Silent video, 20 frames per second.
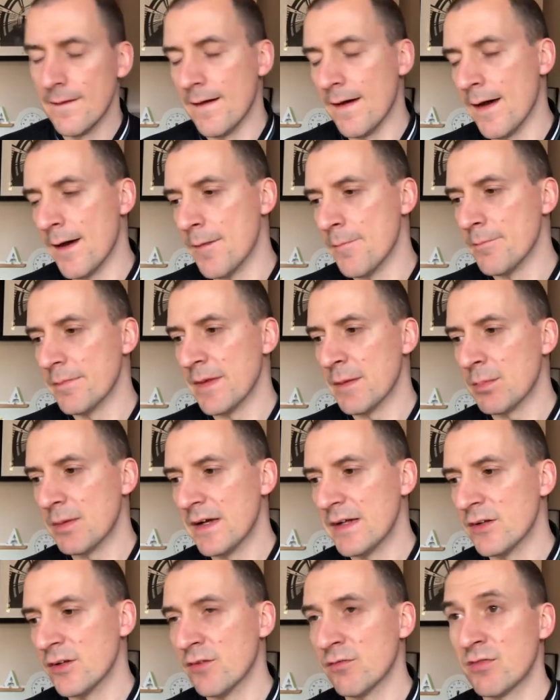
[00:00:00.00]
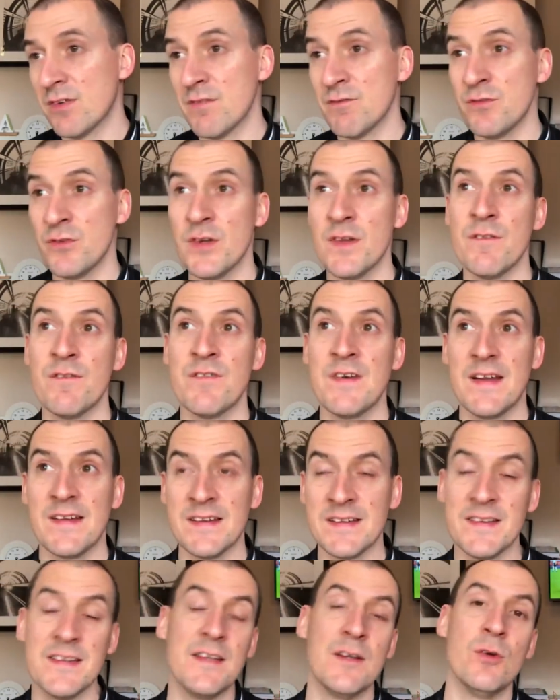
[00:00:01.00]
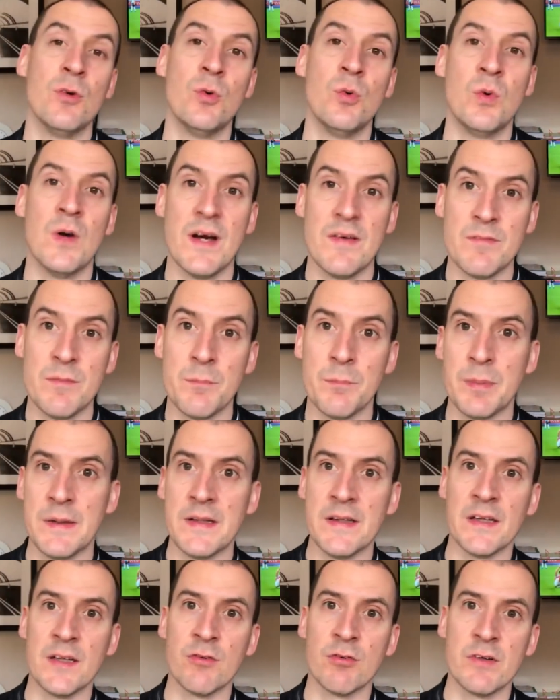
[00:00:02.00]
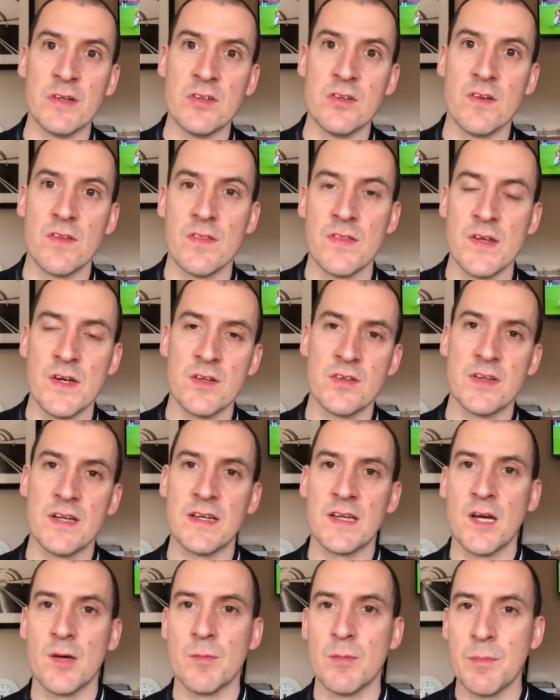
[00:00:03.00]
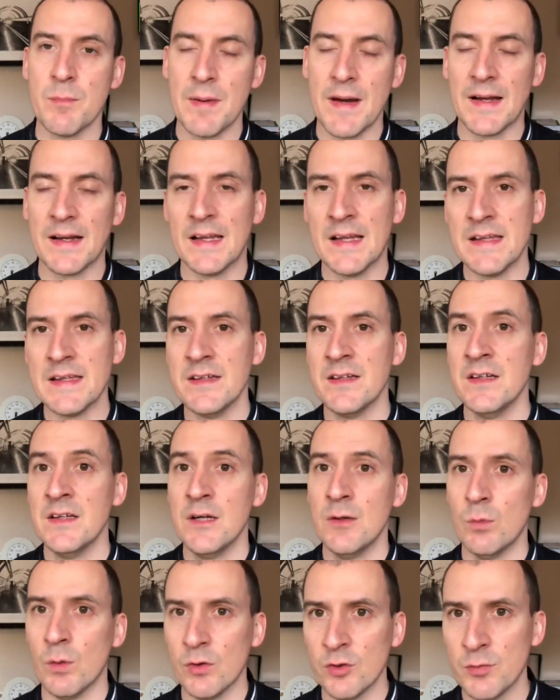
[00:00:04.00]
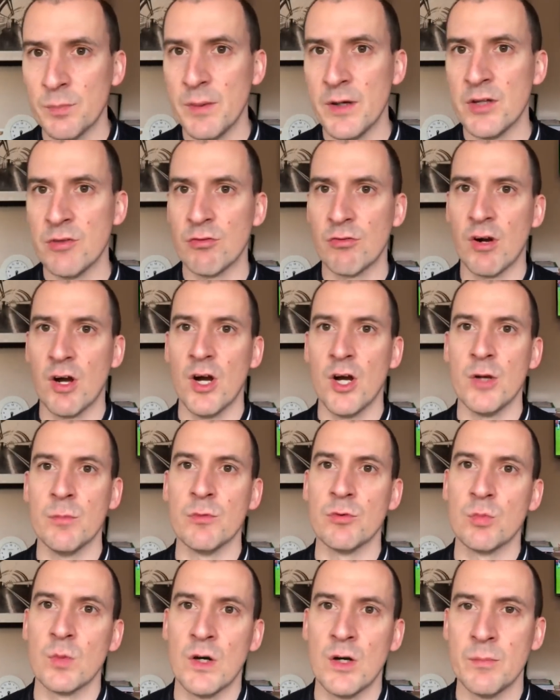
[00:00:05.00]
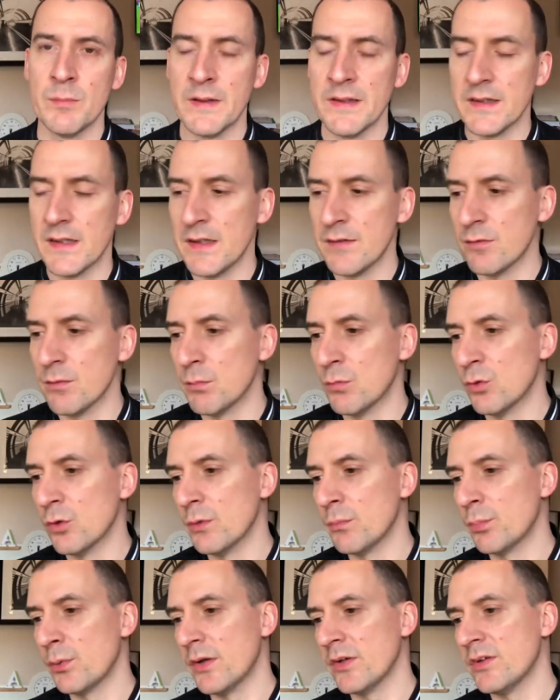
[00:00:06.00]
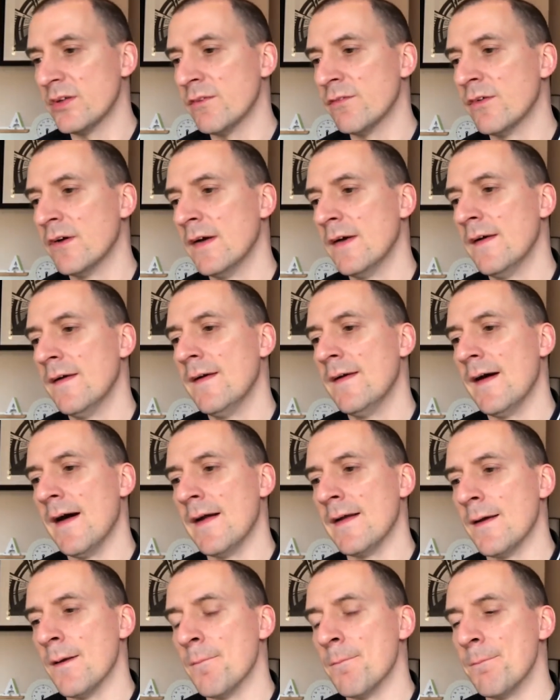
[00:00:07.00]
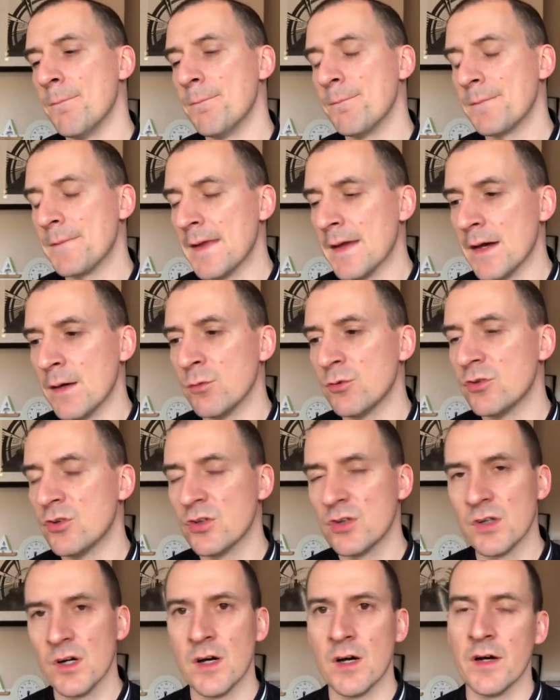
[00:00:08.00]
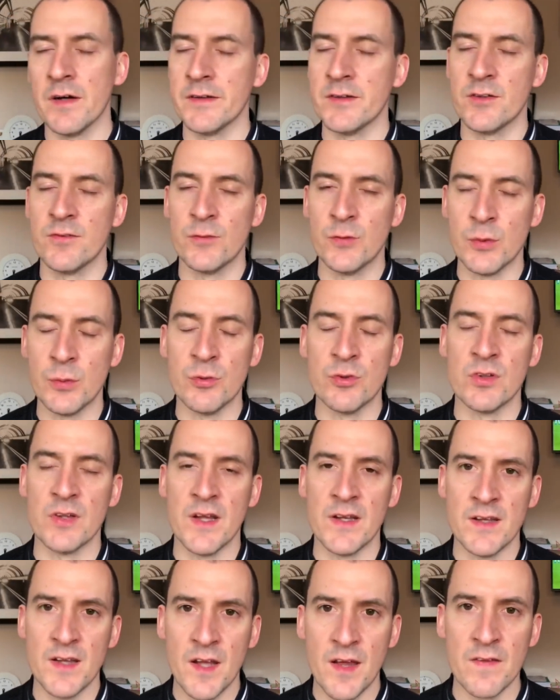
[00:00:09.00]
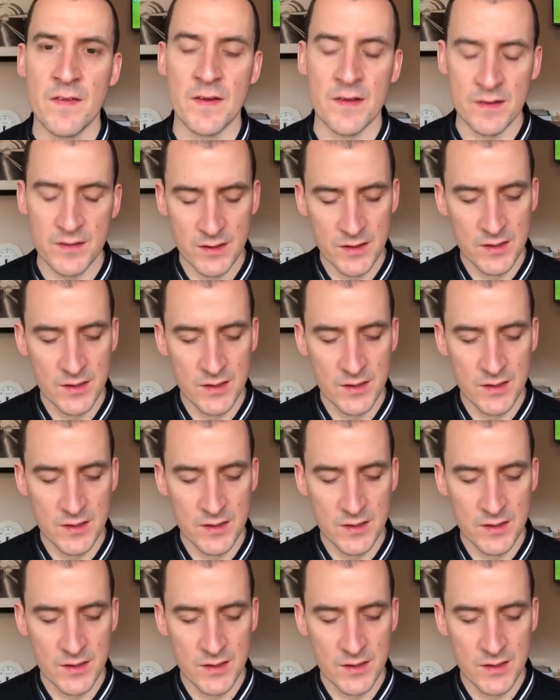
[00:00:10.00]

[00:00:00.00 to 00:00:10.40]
And they played on the front foot. The fact they did it all, having been in Greece on Thursday, coming back late while Spurs were at home as well, made it even more impressive. And it was just, I just thought it was another